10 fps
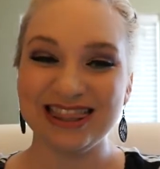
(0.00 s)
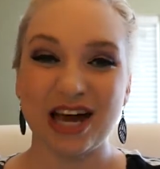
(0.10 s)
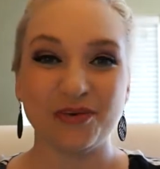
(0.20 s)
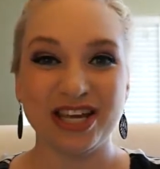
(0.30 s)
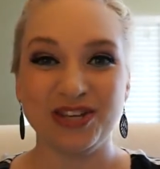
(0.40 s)

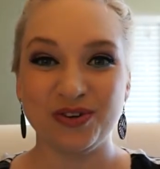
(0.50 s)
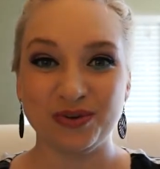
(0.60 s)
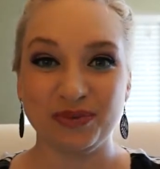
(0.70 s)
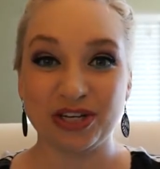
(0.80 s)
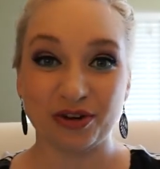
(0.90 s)
That way you
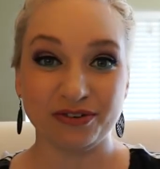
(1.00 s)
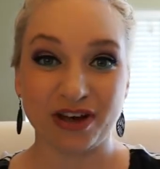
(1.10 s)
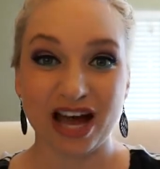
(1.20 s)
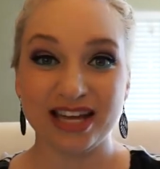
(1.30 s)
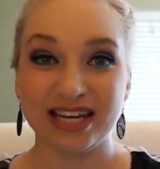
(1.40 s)
can be
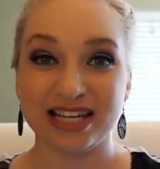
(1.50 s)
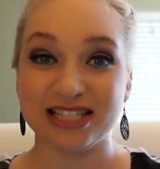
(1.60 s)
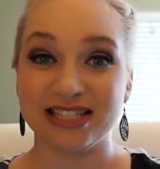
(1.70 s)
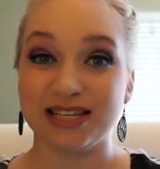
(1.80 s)
notified and